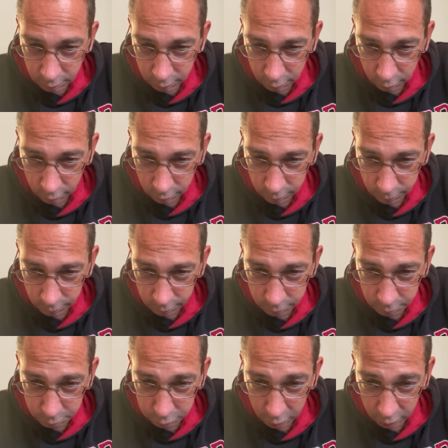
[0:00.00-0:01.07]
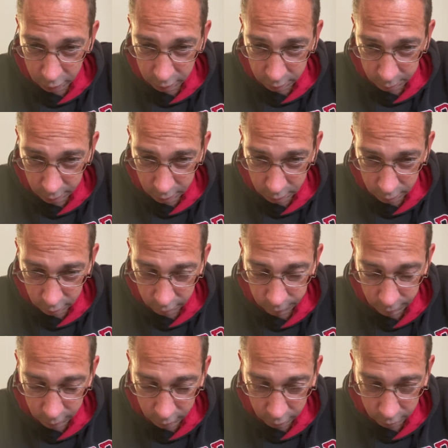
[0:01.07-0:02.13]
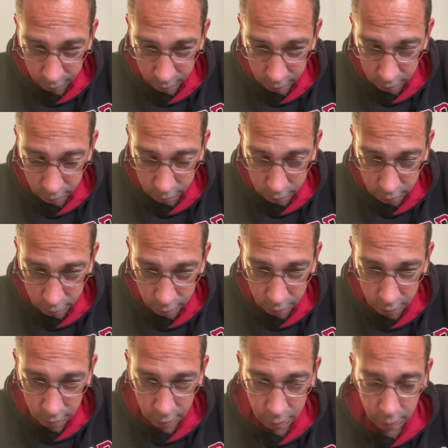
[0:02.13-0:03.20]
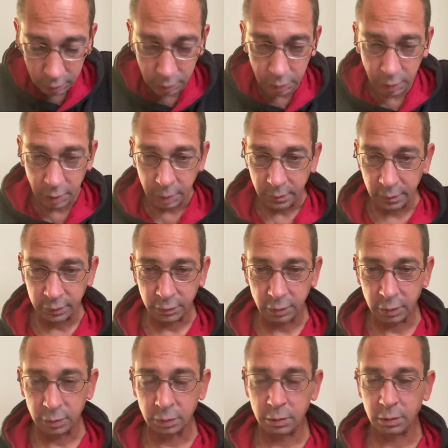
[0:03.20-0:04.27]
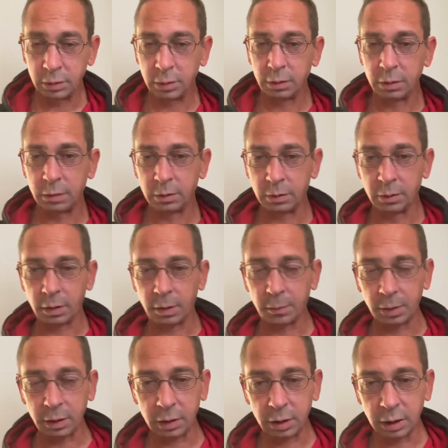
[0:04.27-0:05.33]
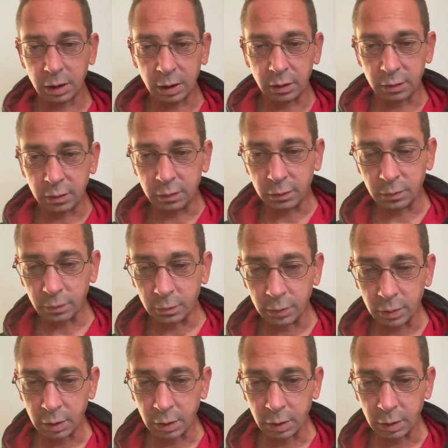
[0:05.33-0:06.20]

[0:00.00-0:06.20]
Thought plenty about it. They'll find out about it. That's it. I'm not going to get into